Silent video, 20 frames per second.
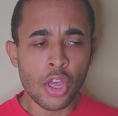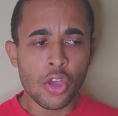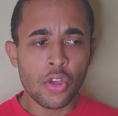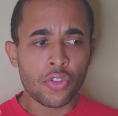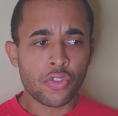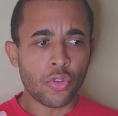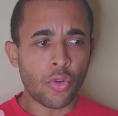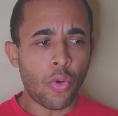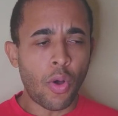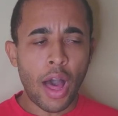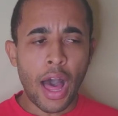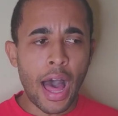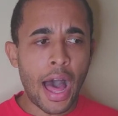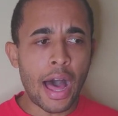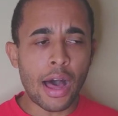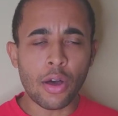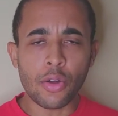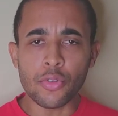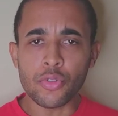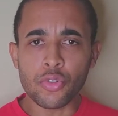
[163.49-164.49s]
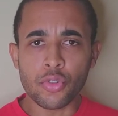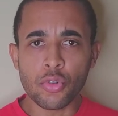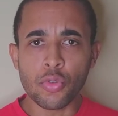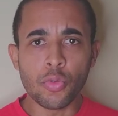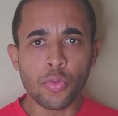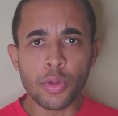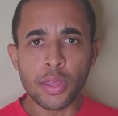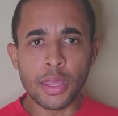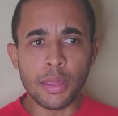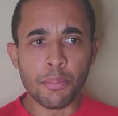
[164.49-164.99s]
So, how do
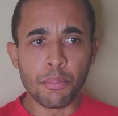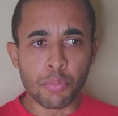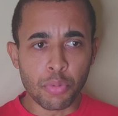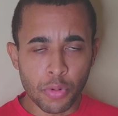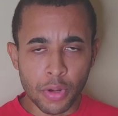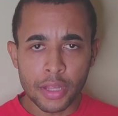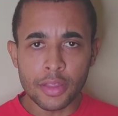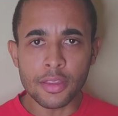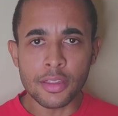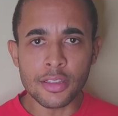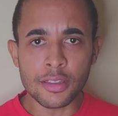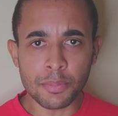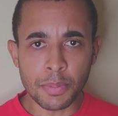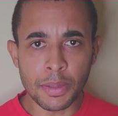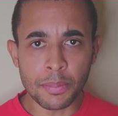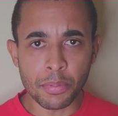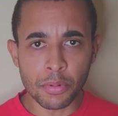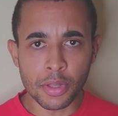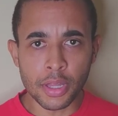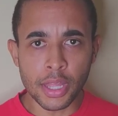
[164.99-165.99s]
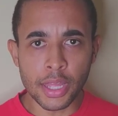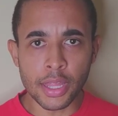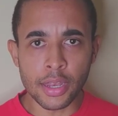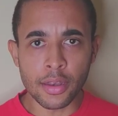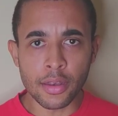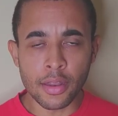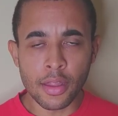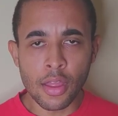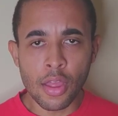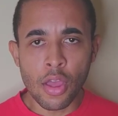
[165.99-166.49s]
we bring these people in,